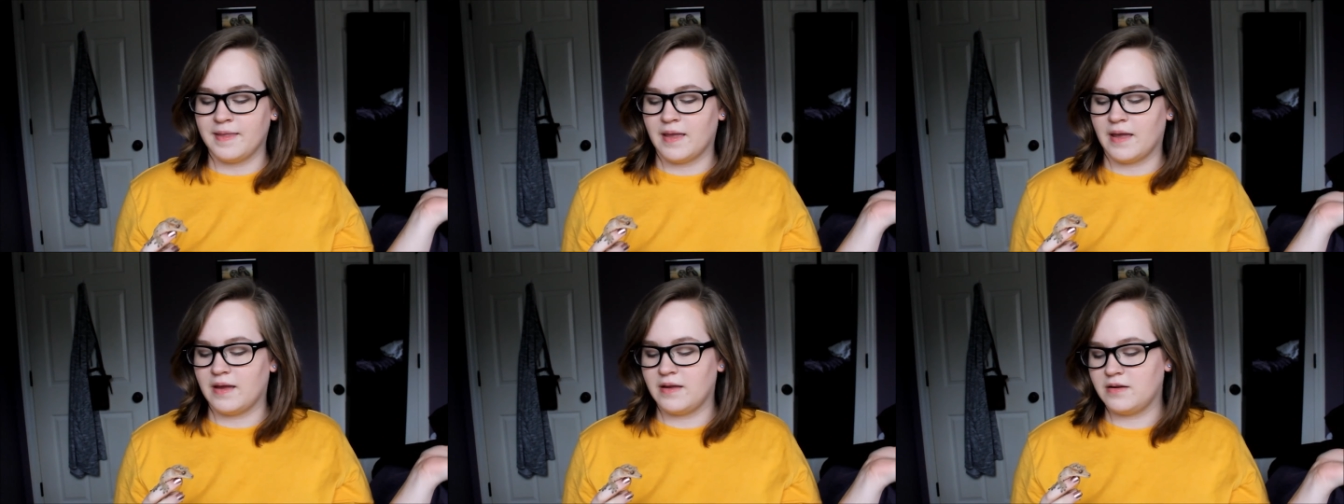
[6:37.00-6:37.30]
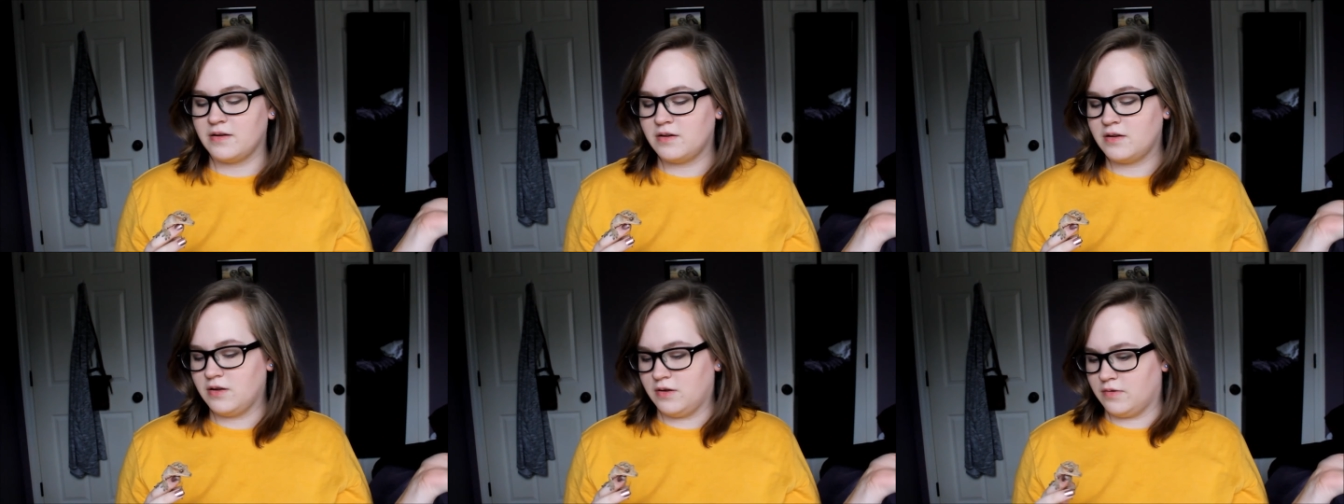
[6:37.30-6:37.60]
I
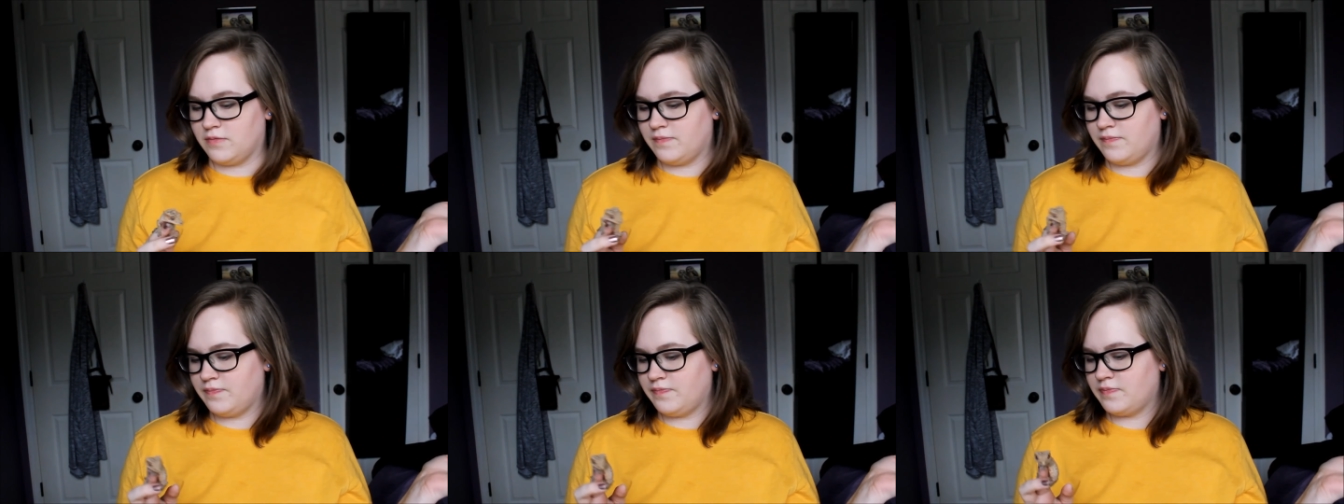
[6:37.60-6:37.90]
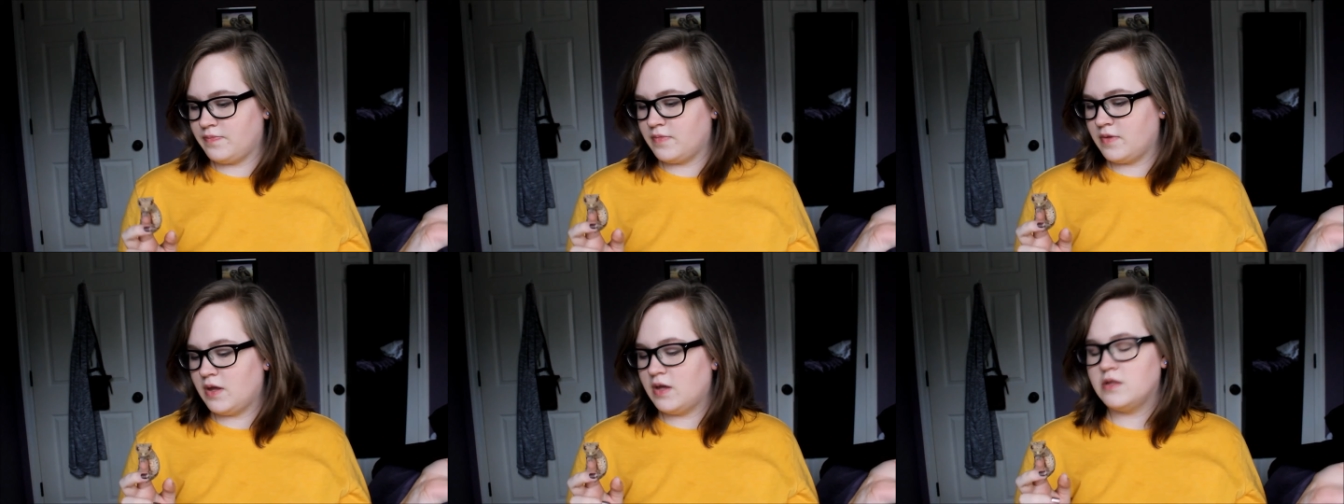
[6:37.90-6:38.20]
don't know.
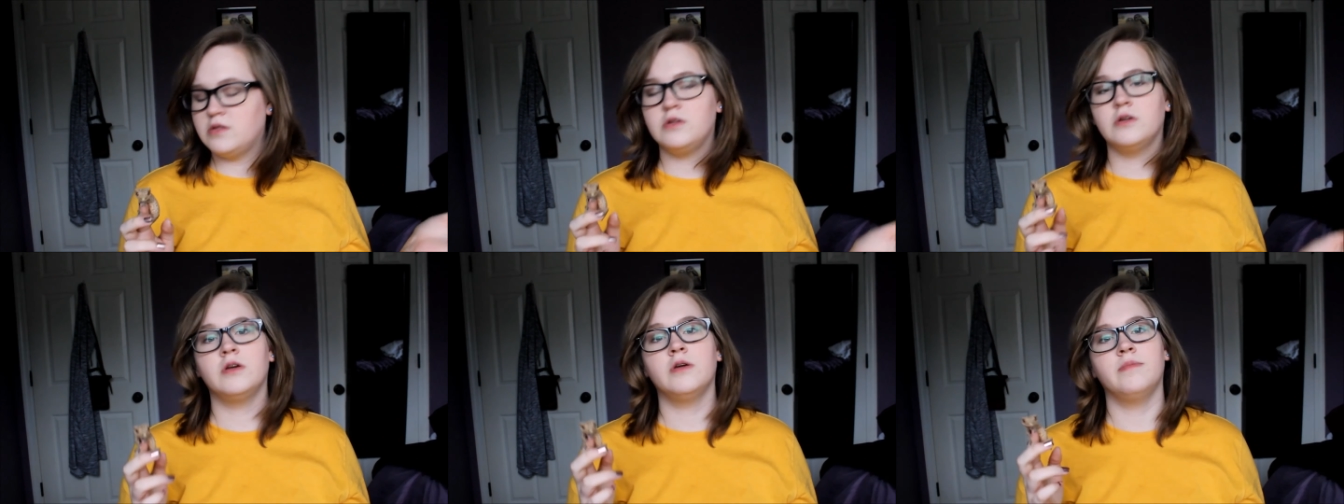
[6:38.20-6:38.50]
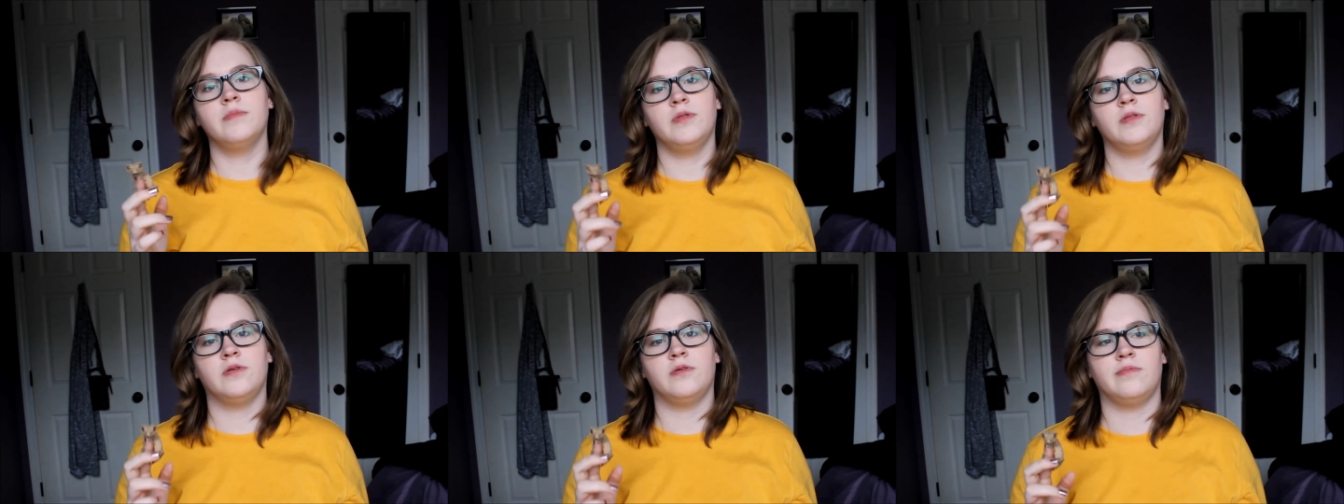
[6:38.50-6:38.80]
It took him
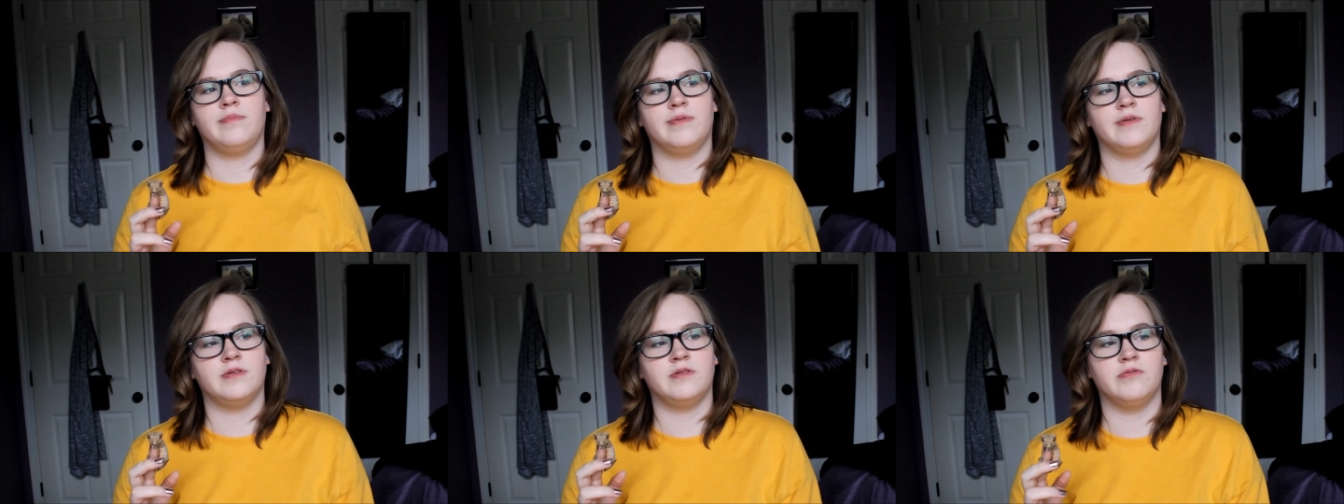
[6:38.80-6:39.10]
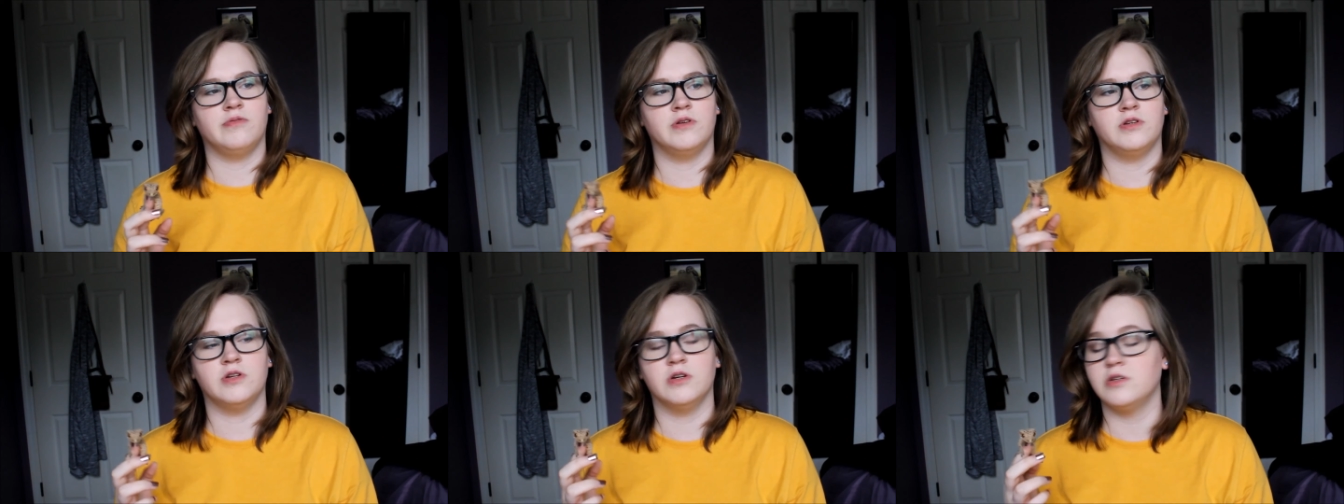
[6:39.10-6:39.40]
a little bit
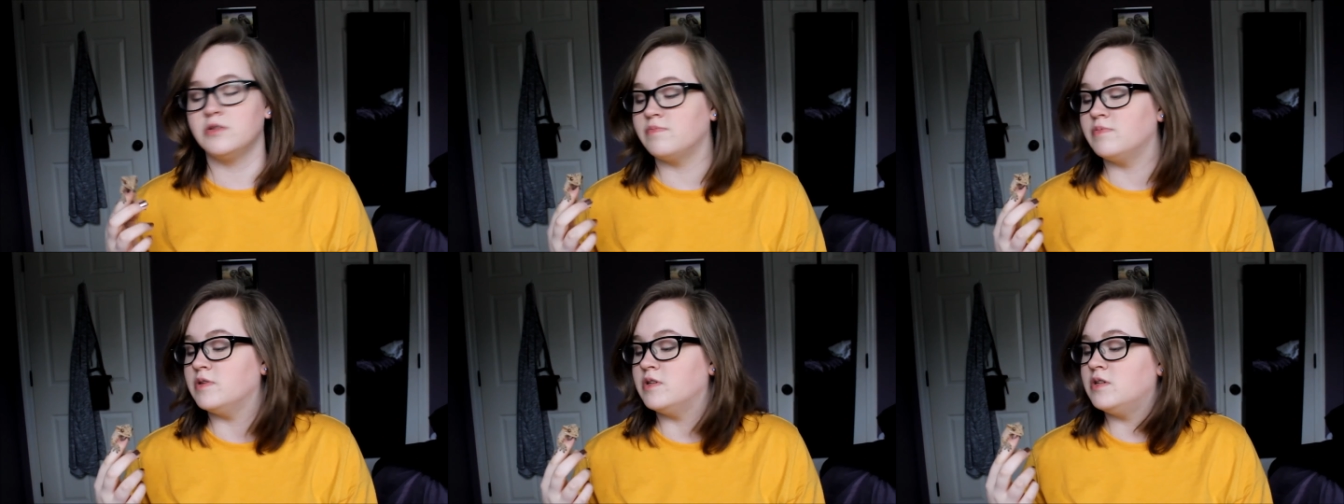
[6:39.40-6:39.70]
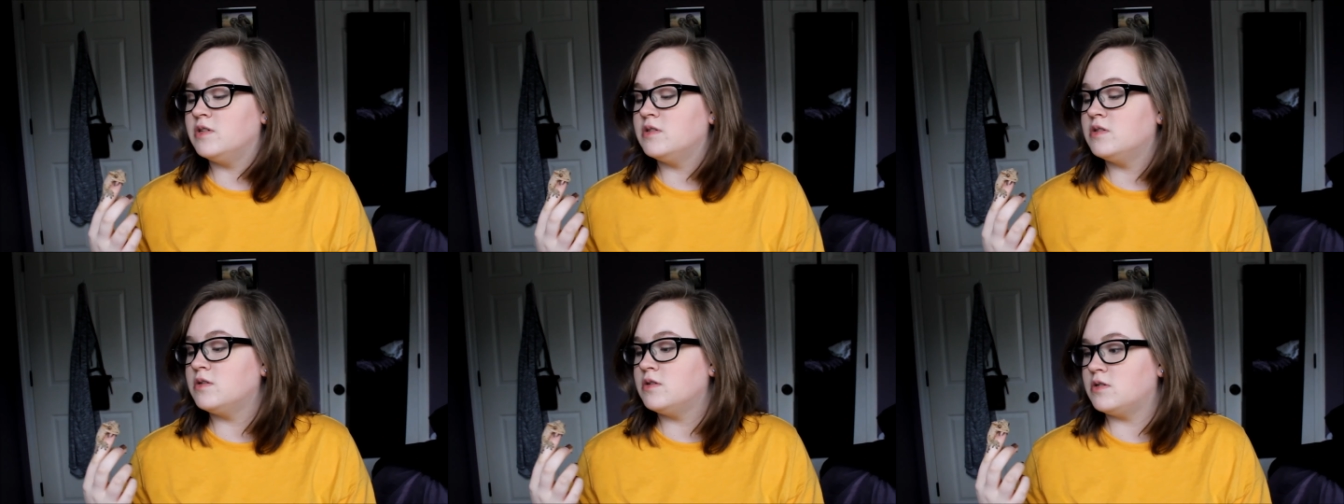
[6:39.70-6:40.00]
to adjust, but
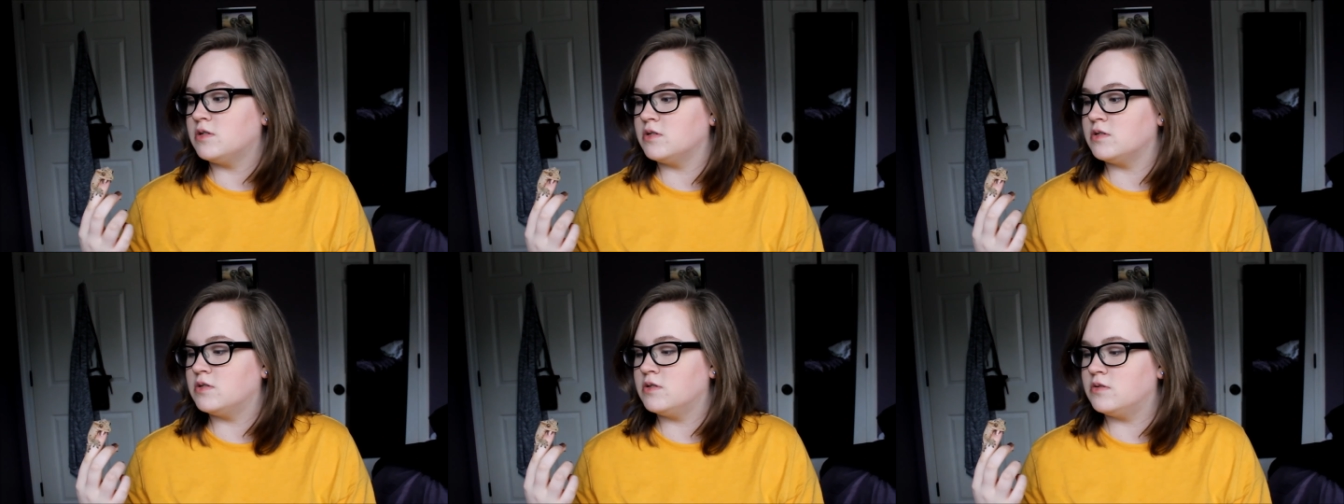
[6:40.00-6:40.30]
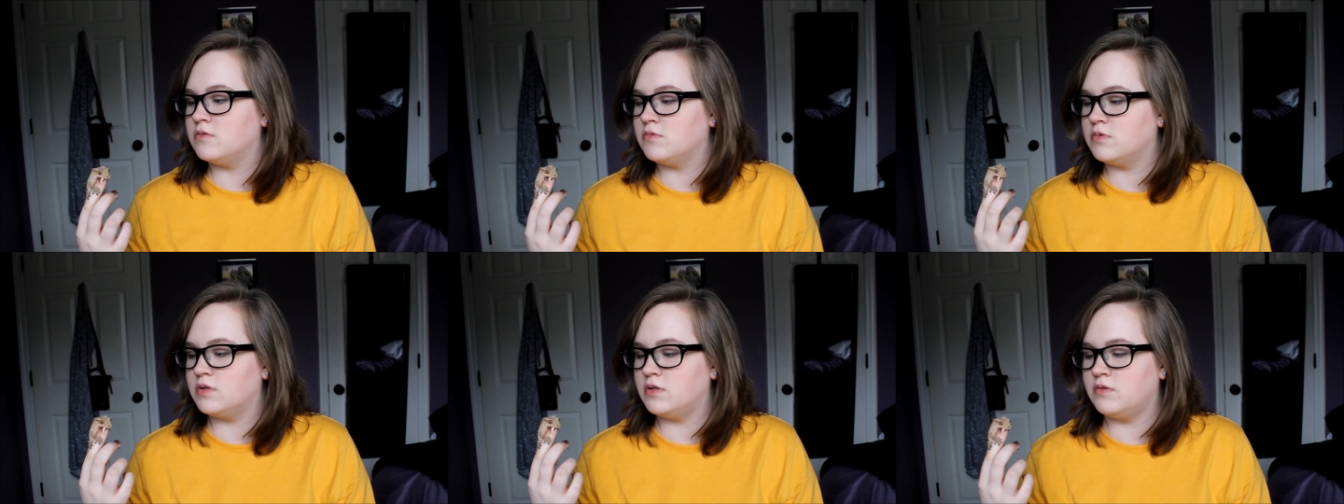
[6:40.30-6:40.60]
he's
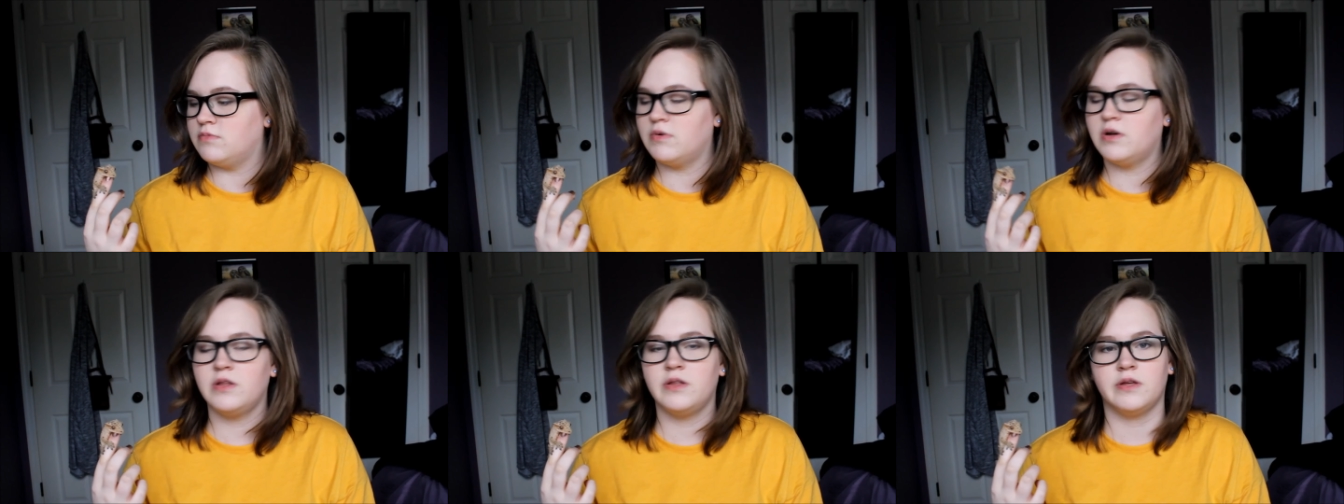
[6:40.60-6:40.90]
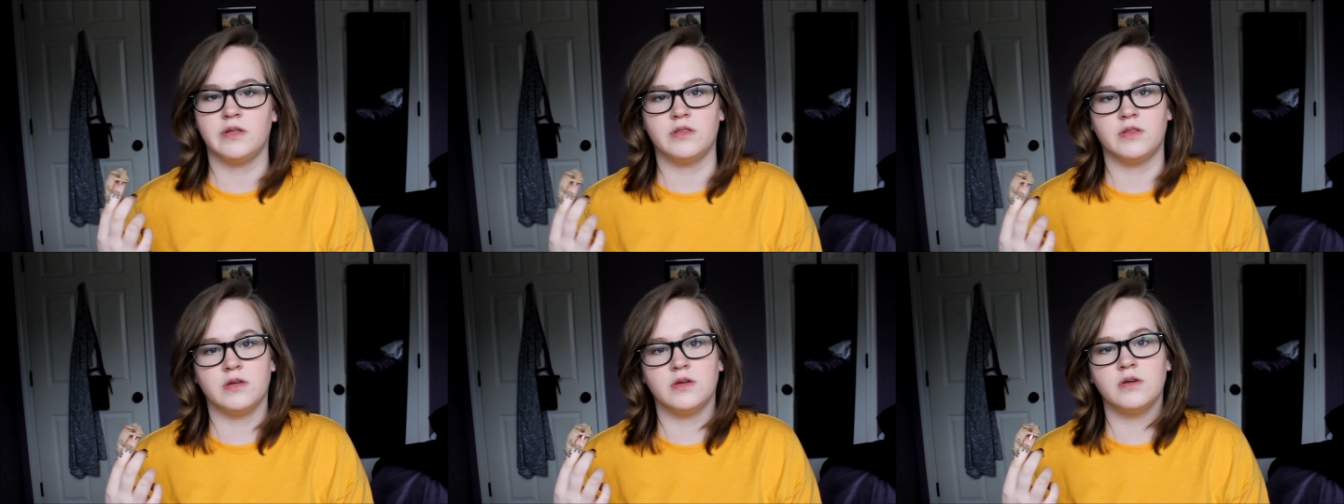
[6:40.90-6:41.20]
adjusted really well,
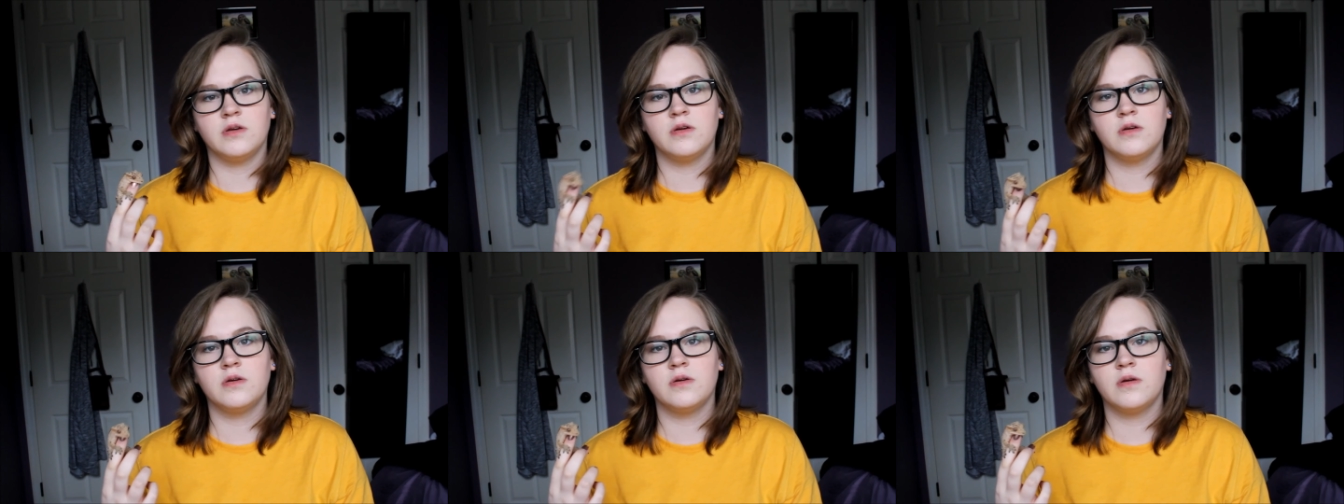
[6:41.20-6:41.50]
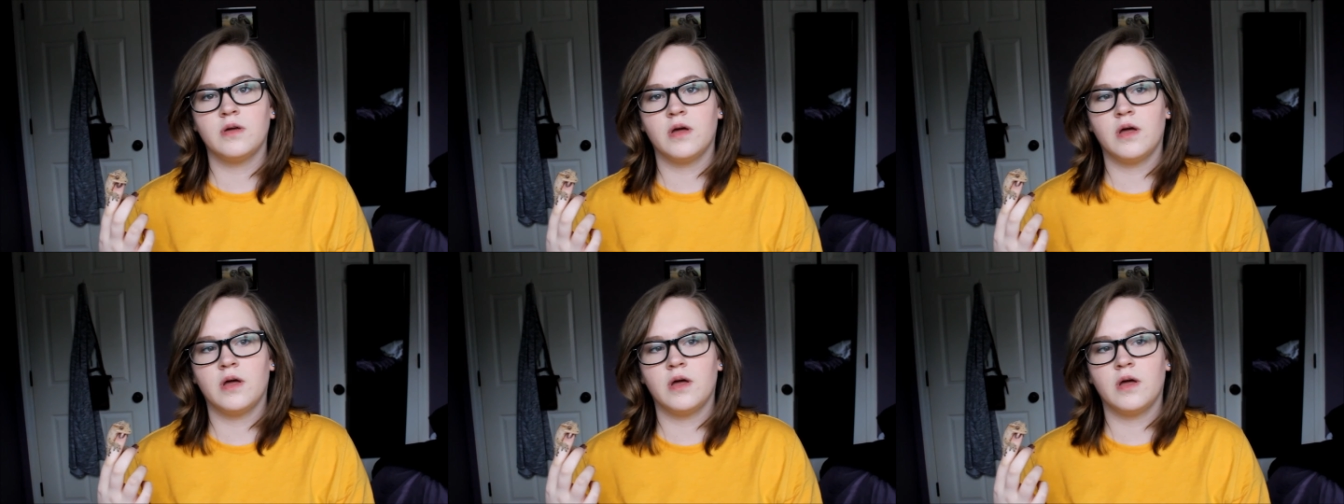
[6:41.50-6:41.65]
I think.